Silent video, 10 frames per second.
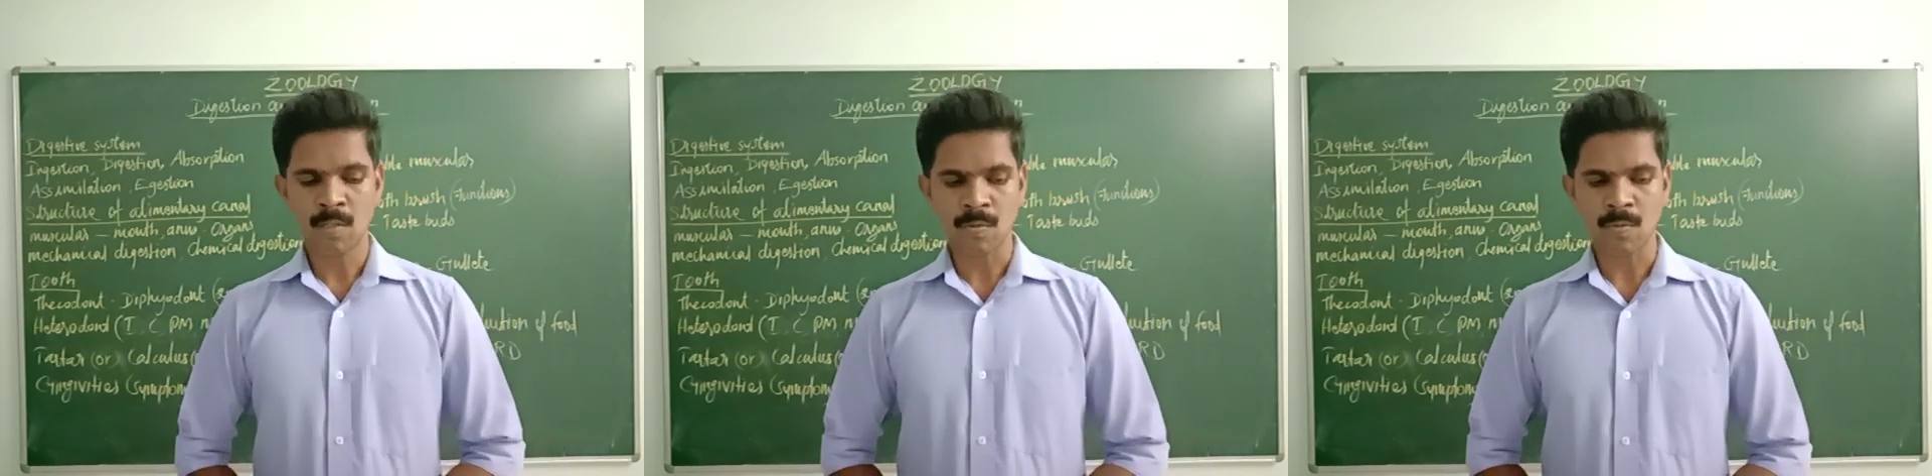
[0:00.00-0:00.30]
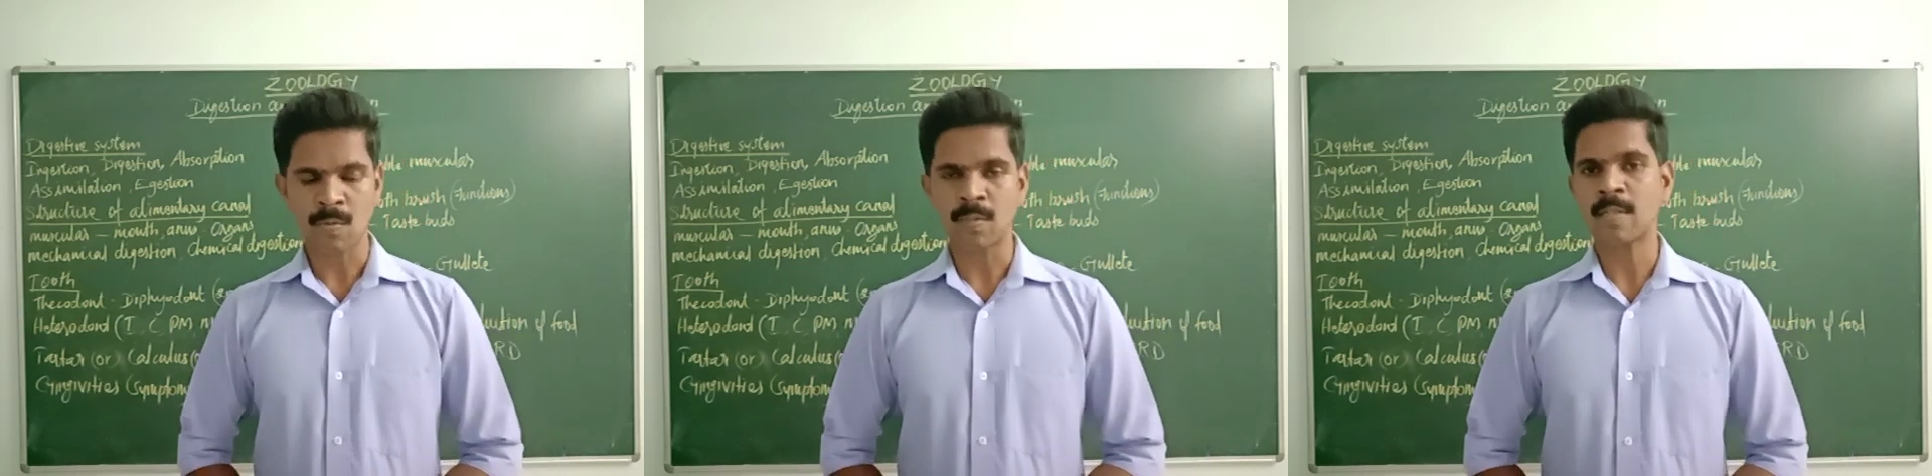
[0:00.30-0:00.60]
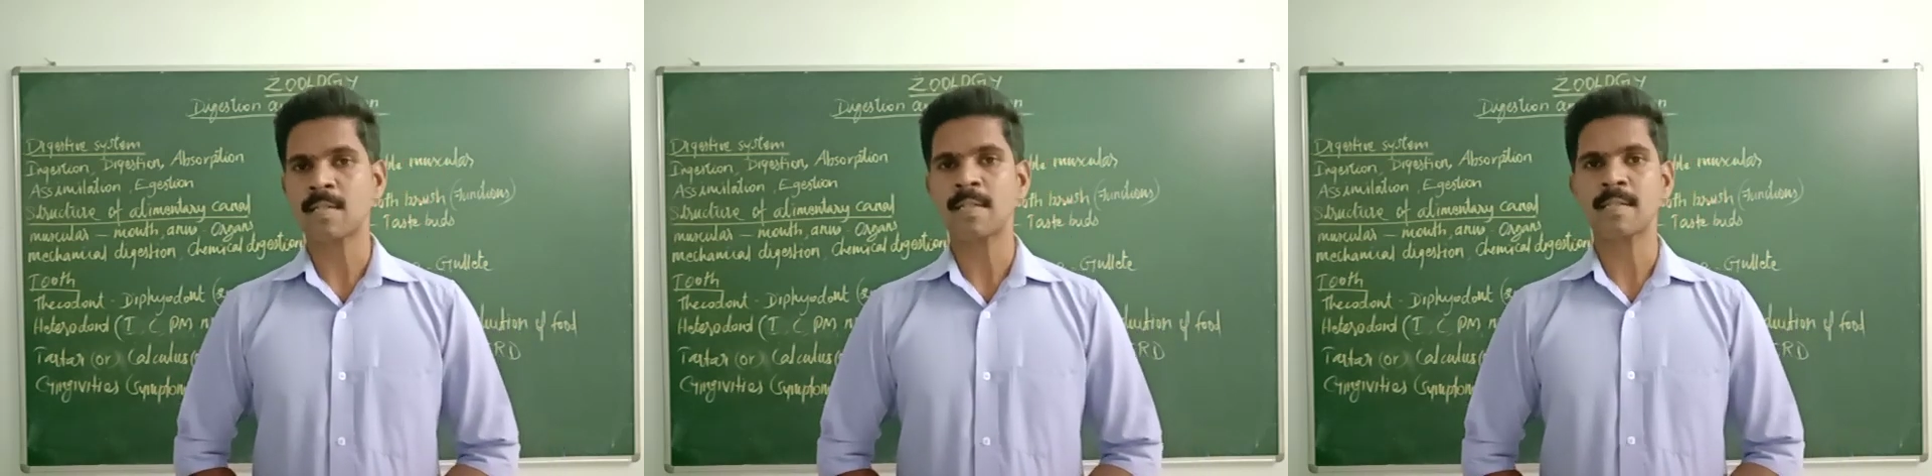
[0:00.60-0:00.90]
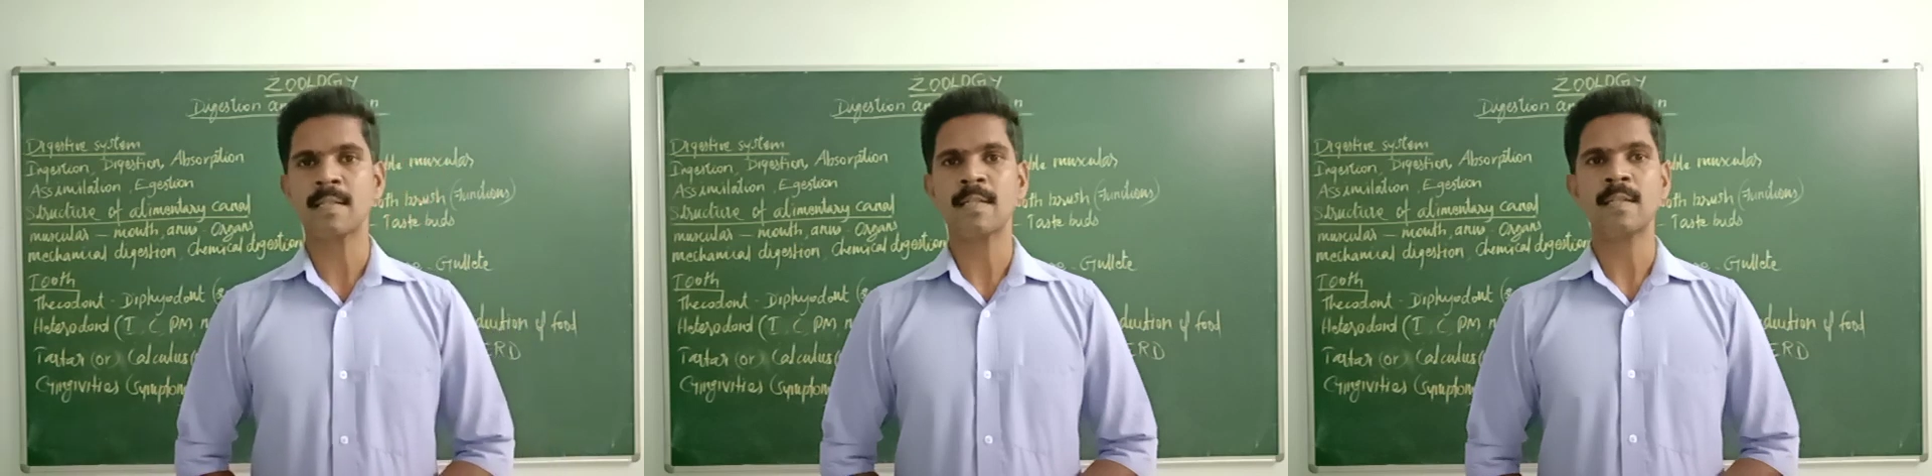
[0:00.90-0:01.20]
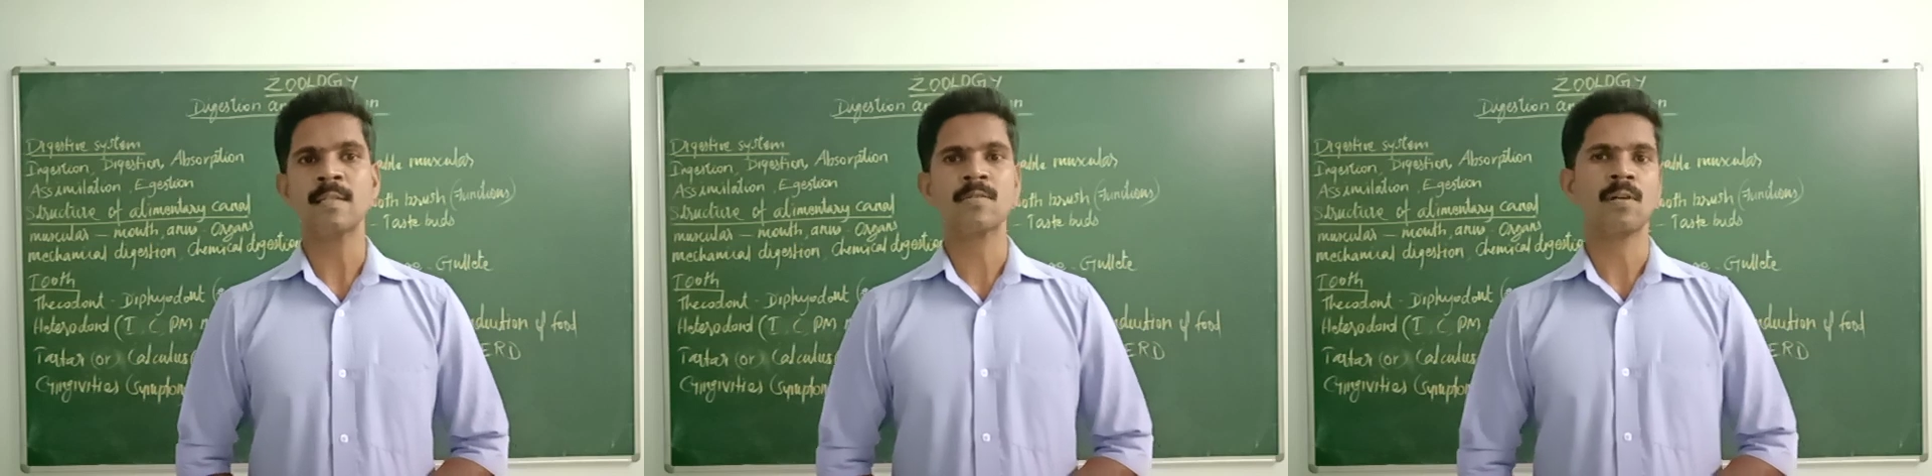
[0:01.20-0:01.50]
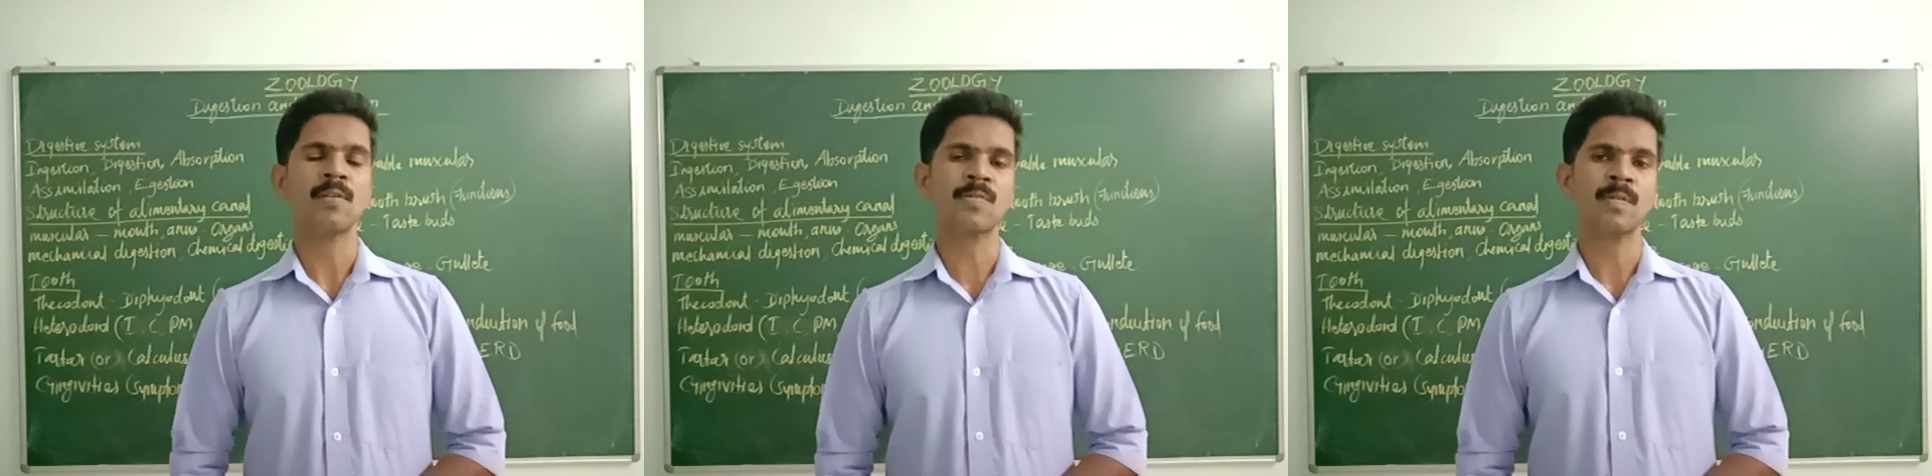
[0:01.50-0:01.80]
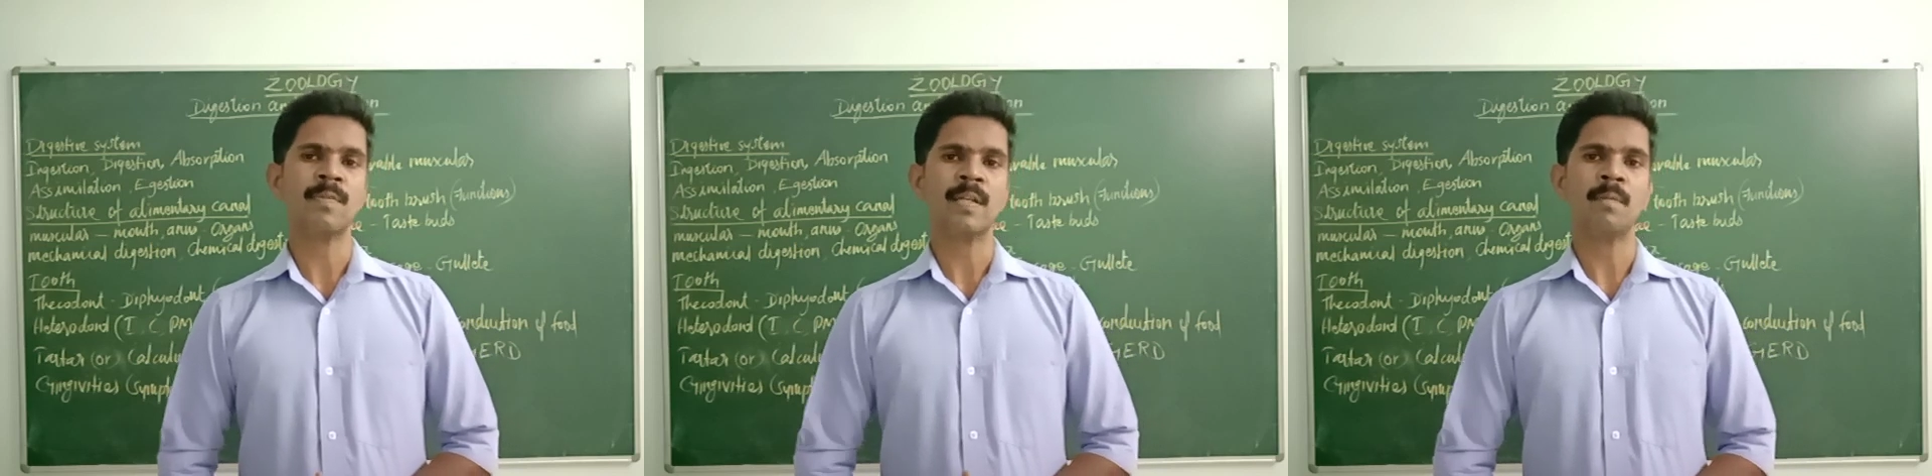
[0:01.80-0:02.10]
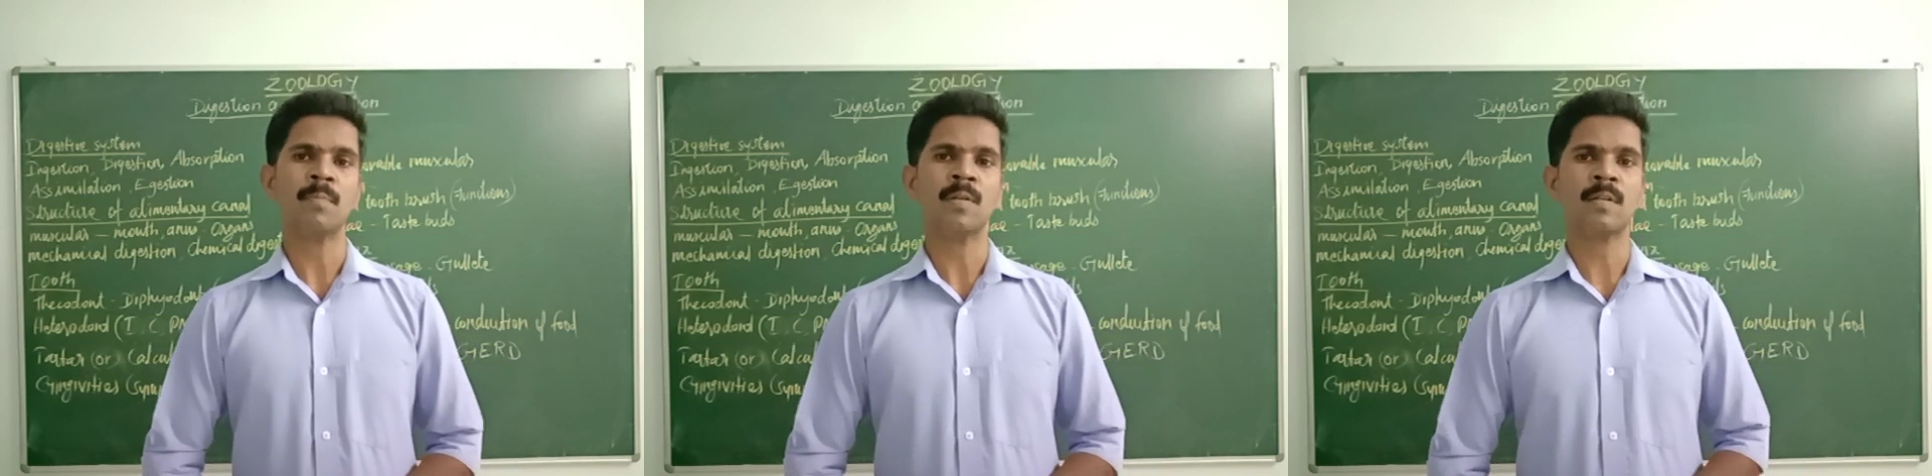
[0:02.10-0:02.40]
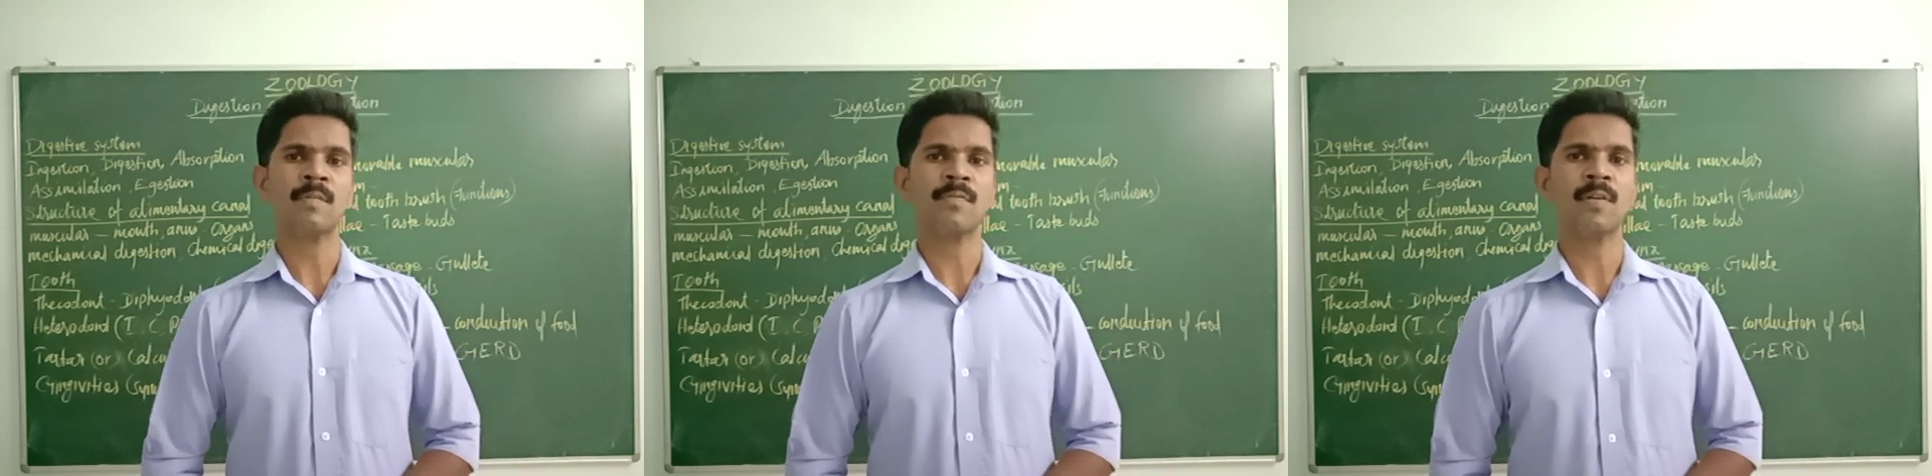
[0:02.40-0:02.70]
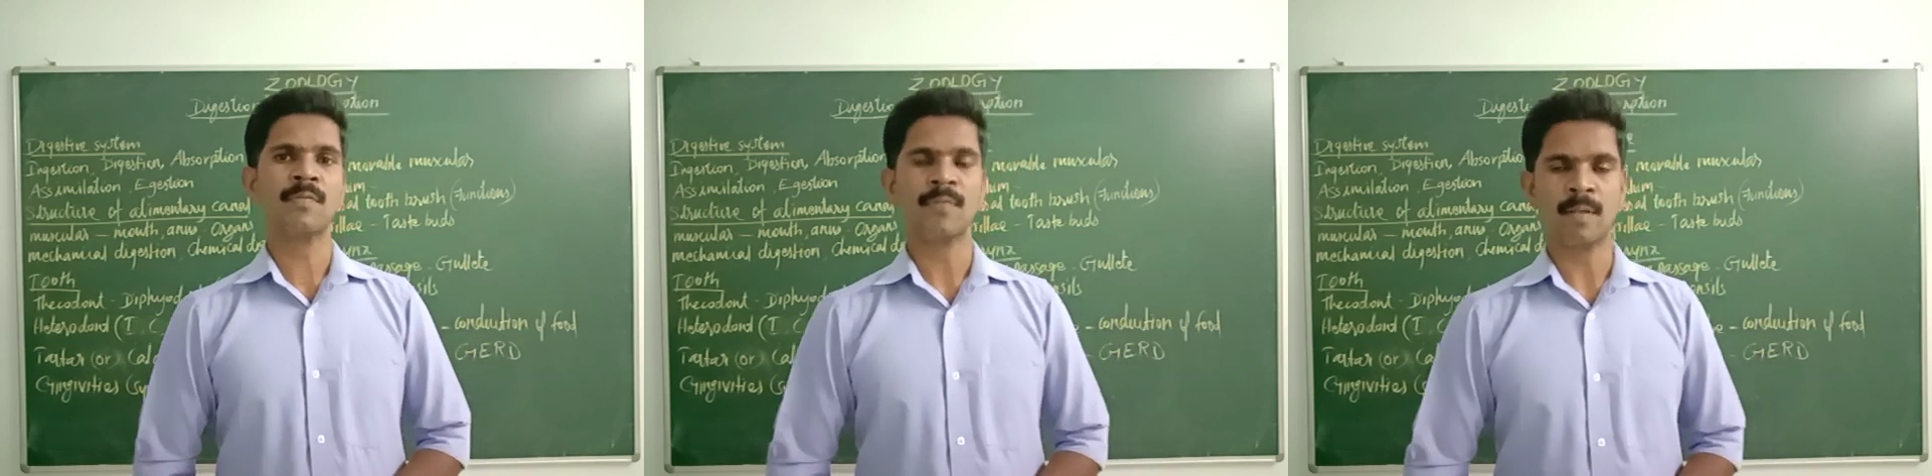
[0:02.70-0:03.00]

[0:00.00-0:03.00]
So this lesson is also very important for